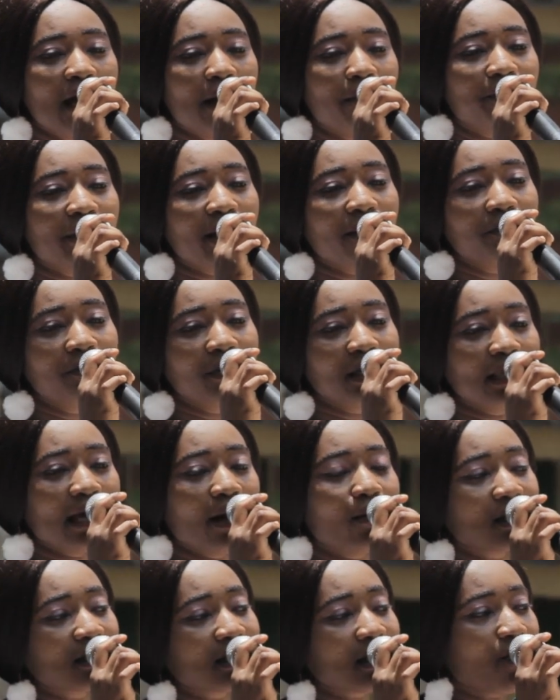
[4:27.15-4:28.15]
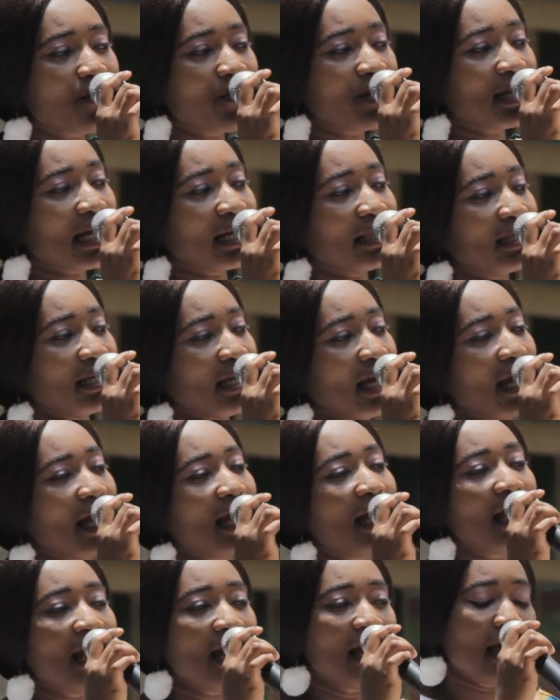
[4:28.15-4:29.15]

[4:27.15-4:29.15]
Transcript: in pimping, I was so near the